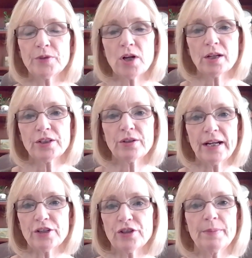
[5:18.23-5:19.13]
talk to your
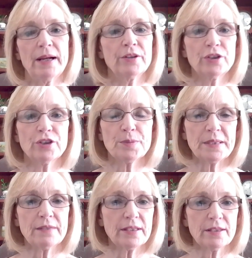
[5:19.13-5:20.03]
agent about, your
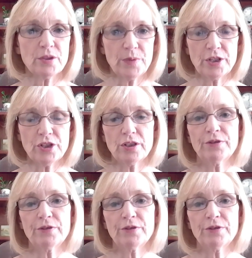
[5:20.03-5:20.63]
specific situation.